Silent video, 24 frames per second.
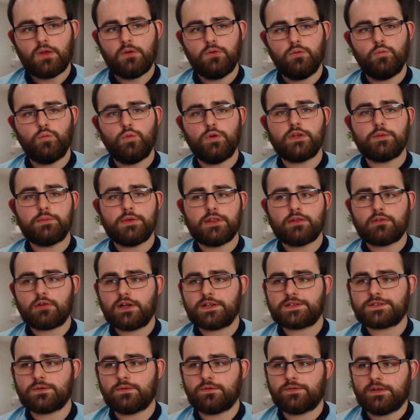Would it be the right
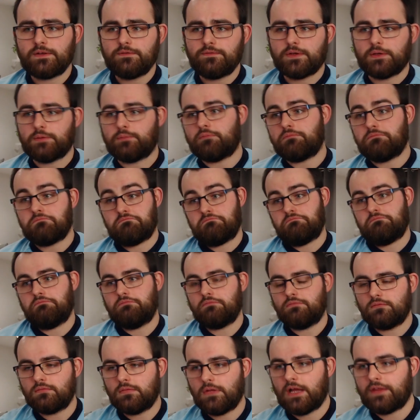sort of thing for him?
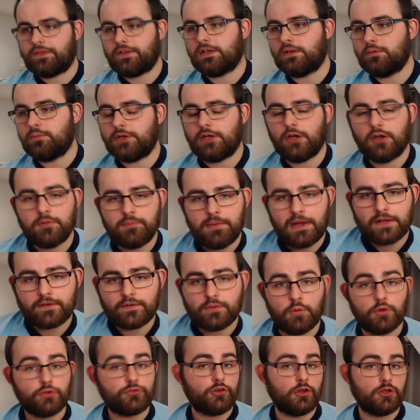I think it'd be going back to
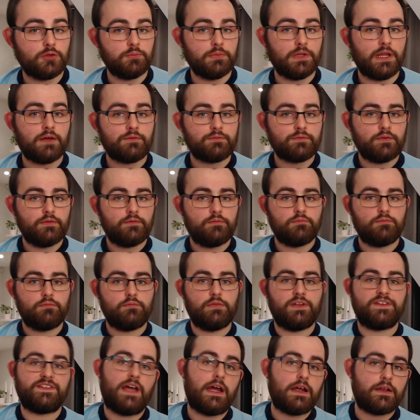what Tottenham love,
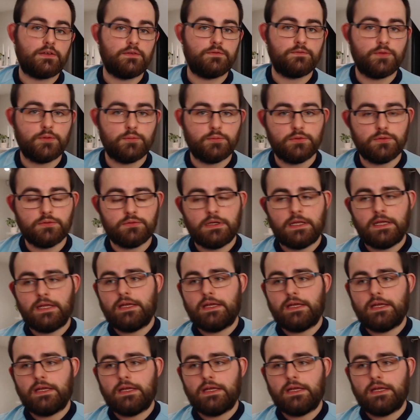attacking football,